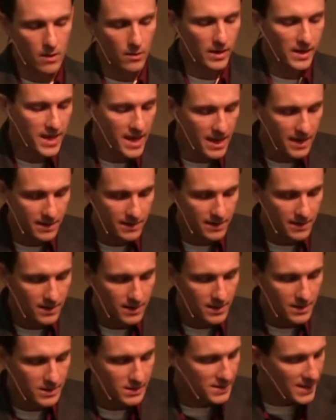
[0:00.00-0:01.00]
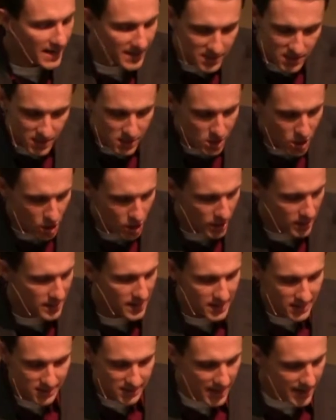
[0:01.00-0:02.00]
Now, again, sex is
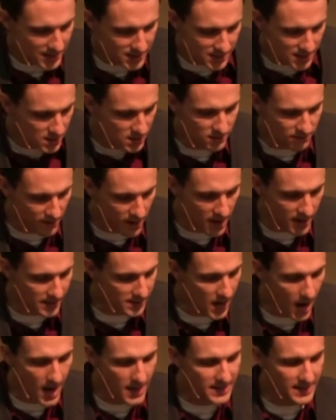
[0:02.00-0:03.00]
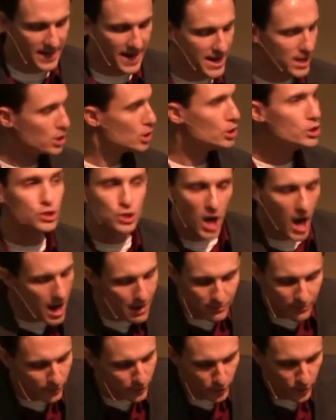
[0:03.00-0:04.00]
good, sex is fun. God did a good
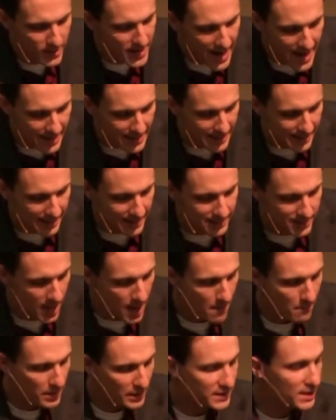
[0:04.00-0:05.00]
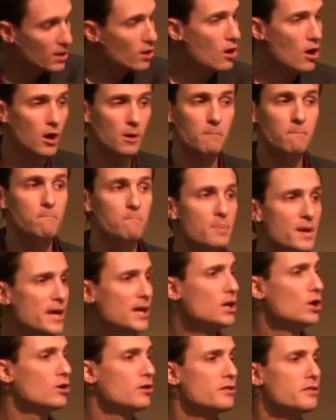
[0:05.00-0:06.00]
job of creating it, but there are
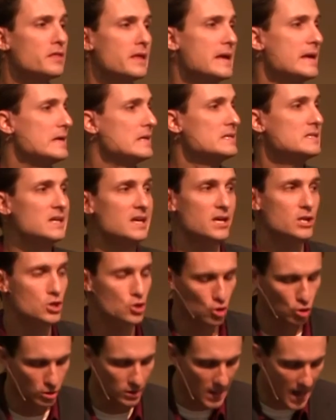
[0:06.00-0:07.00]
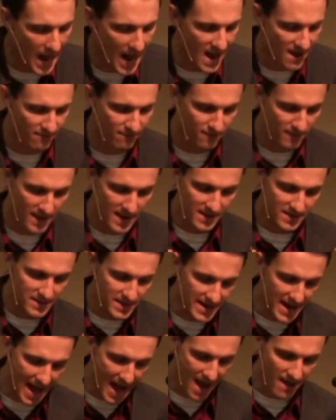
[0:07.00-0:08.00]
bigger things in your life
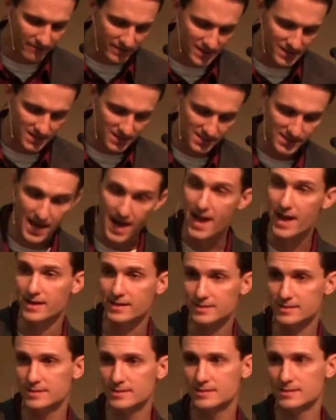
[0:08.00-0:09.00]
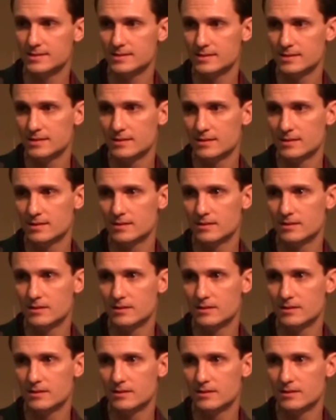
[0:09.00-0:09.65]
than having sex.